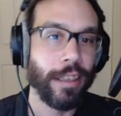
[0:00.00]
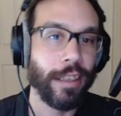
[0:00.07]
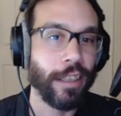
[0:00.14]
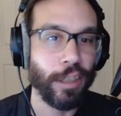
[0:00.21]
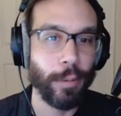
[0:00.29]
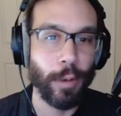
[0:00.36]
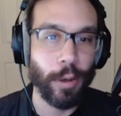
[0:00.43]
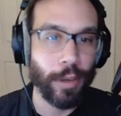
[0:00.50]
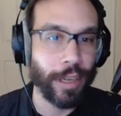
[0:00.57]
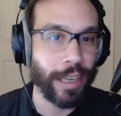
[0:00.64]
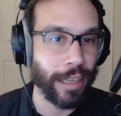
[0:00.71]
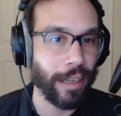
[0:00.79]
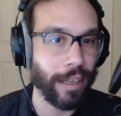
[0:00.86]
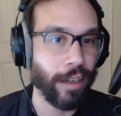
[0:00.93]
You won't
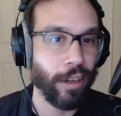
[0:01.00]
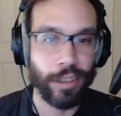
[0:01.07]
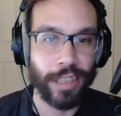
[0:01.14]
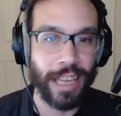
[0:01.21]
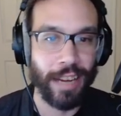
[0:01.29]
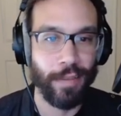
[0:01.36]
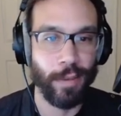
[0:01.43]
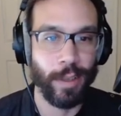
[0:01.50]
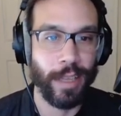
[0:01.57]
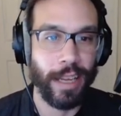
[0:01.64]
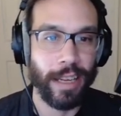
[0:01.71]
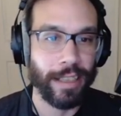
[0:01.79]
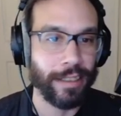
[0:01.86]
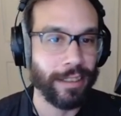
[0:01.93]
hit a hard cap for
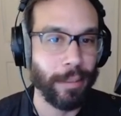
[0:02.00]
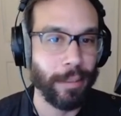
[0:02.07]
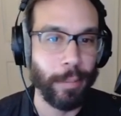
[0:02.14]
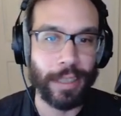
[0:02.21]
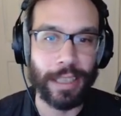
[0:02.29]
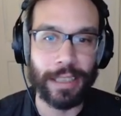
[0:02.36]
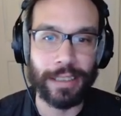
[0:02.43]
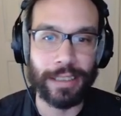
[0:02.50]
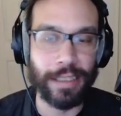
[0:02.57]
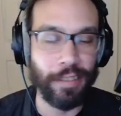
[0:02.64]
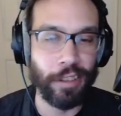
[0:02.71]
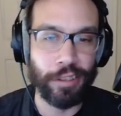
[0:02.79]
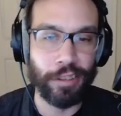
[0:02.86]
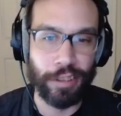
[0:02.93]
that. It's something like
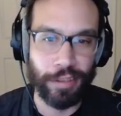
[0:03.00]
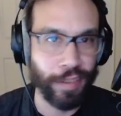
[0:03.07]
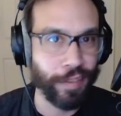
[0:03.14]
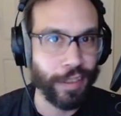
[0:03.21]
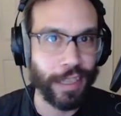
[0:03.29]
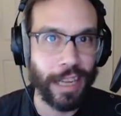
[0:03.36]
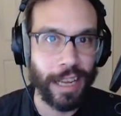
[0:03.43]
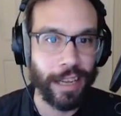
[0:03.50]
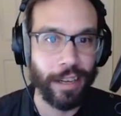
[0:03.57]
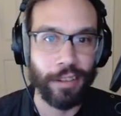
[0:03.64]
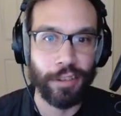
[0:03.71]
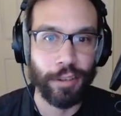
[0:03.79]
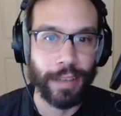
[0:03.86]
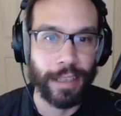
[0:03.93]
750 to
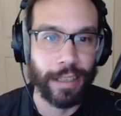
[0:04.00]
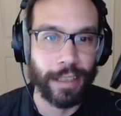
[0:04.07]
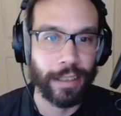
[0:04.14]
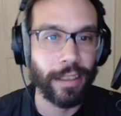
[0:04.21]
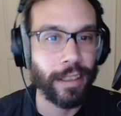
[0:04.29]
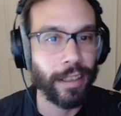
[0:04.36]
800 rating.